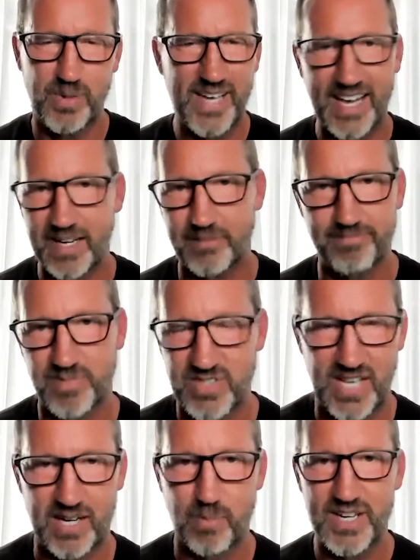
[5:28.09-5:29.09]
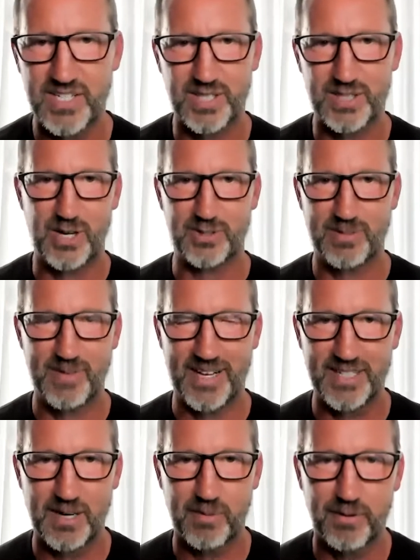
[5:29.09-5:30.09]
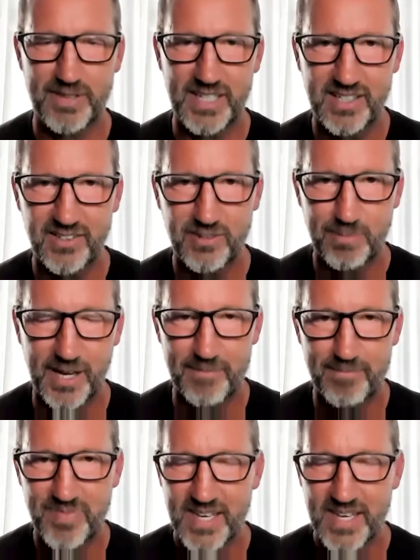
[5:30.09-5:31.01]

we had a celebration, talked about a number of things, but